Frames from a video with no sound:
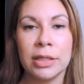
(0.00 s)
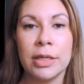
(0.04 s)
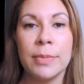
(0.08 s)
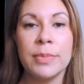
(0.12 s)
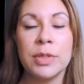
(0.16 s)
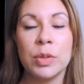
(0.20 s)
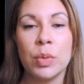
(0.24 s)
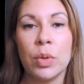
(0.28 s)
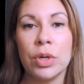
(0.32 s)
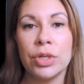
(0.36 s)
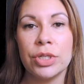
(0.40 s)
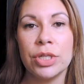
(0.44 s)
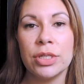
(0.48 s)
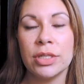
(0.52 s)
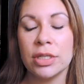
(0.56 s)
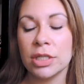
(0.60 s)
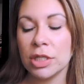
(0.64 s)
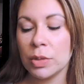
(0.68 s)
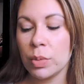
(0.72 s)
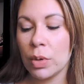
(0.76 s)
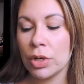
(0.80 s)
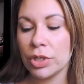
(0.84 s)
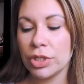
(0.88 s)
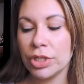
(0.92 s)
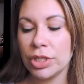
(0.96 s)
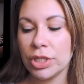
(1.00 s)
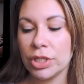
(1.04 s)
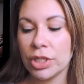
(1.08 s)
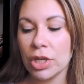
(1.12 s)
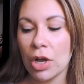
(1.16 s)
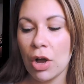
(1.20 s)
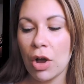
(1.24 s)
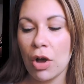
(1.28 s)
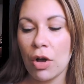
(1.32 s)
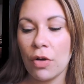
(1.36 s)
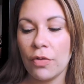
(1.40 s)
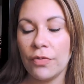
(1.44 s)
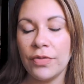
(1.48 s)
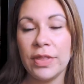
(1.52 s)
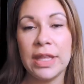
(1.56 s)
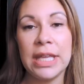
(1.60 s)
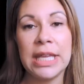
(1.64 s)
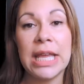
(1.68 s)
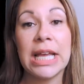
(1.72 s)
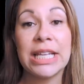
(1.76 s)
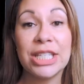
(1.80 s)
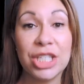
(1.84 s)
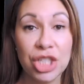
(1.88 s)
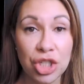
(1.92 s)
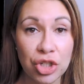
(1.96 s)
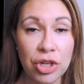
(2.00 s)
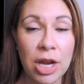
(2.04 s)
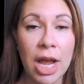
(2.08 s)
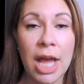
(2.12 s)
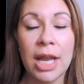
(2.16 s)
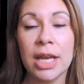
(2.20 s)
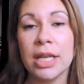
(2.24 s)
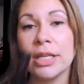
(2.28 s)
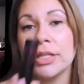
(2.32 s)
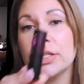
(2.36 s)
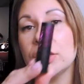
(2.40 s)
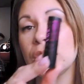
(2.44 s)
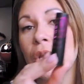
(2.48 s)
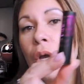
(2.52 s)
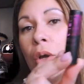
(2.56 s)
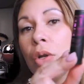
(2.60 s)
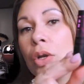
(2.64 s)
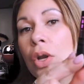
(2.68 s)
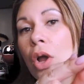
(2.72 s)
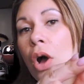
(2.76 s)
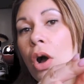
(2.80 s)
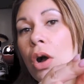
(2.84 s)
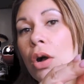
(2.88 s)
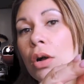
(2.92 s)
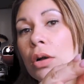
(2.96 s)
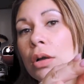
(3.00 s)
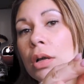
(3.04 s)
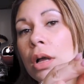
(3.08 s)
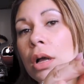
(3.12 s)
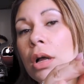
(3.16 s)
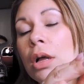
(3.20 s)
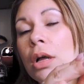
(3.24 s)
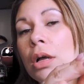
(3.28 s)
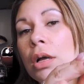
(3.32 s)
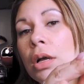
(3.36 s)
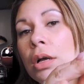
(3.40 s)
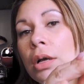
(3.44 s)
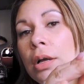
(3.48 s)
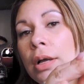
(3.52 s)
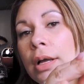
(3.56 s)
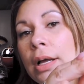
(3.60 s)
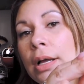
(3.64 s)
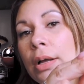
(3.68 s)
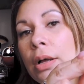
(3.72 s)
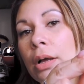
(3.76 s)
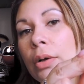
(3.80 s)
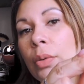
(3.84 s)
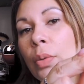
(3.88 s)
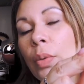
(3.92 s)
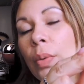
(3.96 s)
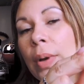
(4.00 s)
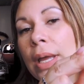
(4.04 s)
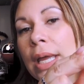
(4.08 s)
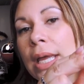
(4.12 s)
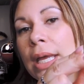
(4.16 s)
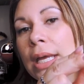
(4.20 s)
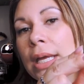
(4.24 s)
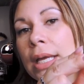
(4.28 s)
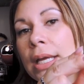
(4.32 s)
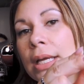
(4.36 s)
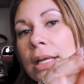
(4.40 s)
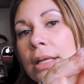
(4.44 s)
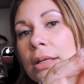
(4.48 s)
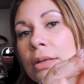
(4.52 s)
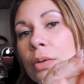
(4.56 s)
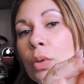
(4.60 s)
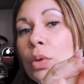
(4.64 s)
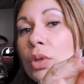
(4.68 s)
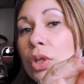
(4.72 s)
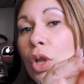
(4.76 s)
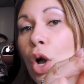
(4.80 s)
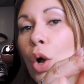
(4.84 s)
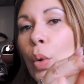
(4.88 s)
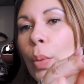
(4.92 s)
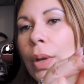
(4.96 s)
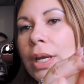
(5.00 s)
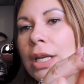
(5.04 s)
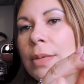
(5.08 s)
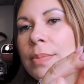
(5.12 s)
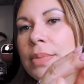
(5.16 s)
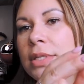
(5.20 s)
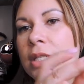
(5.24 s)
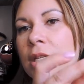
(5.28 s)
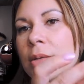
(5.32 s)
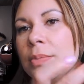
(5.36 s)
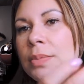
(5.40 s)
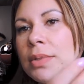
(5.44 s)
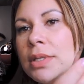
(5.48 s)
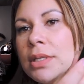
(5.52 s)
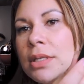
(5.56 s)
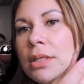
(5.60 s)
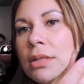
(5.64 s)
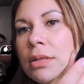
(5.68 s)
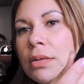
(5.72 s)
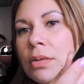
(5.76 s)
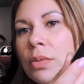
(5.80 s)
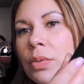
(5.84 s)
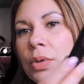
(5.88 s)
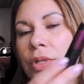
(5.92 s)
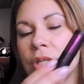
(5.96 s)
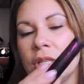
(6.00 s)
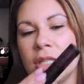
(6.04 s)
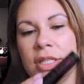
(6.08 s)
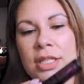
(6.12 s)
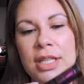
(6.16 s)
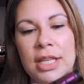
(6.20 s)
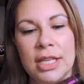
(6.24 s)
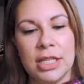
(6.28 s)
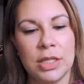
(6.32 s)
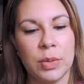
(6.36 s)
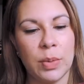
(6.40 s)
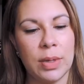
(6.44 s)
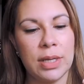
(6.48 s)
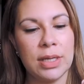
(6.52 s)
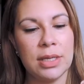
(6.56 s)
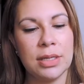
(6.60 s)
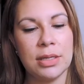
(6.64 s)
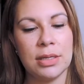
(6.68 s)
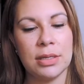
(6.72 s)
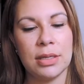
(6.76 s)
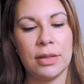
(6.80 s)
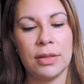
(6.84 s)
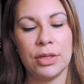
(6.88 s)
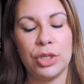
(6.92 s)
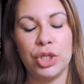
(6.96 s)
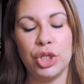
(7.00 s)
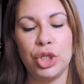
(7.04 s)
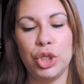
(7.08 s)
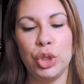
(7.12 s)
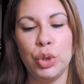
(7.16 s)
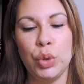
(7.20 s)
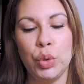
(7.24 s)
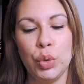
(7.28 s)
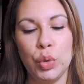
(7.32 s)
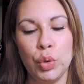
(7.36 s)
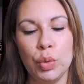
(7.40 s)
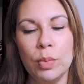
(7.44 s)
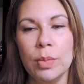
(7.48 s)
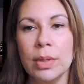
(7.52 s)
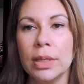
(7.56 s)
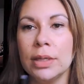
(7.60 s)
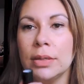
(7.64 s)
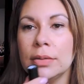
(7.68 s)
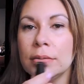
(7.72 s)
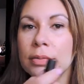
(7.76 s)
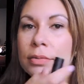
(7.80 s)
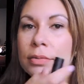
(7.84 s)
lip swatches and swatches of the Australis Go Long Wear lipsticks, which is these ones in the tube.